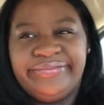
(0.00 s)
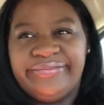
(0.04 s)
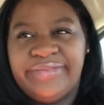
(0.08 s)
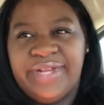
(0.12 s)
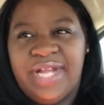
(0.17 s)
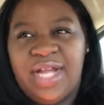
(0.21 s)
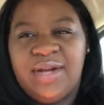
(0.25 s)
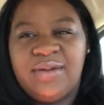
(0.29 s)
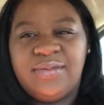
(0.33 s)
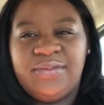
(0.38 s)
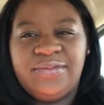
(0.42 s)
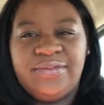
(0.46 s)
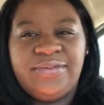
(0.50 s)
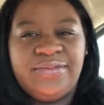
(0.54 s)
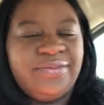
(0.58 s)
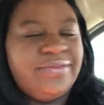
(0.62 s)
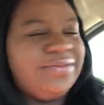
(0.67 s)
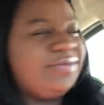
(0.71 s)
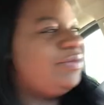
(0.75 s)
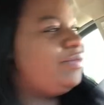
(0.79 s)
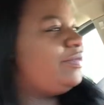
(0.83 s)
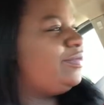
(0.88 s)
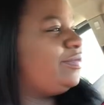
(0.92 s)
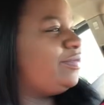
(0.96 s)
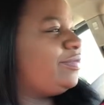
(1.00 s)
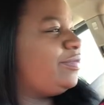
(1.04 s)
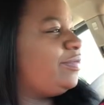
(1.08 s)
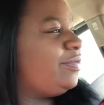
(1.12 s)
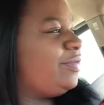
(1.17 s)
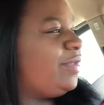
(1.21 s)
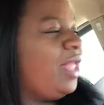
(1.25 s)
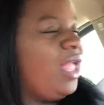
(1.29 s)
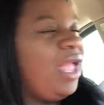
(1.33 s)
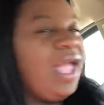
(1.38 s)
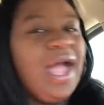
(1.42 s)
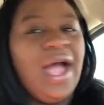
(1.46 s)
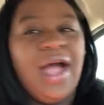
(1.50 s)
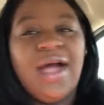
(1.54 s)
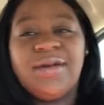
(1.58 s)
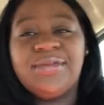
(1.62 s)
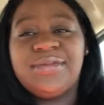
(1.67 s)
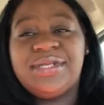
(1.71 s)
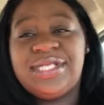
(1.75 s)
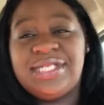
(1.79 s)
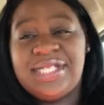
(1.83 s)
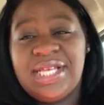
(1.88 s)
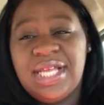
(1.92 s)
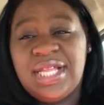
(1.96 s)
No, I'm
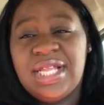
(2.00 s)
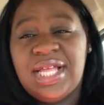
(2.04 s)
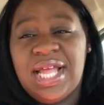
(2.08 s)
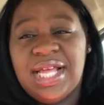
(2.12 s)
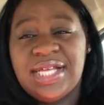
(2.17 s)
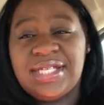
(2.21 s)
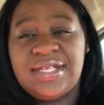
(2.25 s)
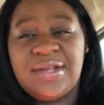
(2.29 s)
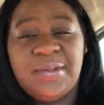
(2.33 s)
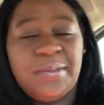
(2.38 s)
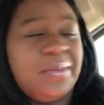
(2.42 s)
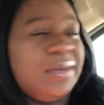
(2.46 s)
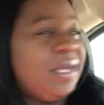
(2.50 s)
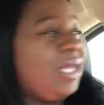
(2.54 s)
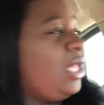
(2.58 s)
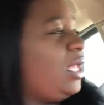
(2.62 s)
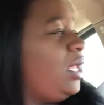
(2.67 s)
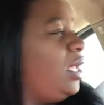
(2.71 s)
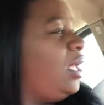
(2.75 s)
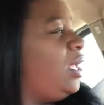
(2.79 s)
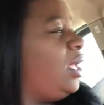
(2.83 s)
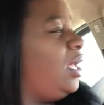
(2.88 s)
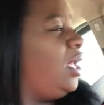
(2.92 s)
silly as can be.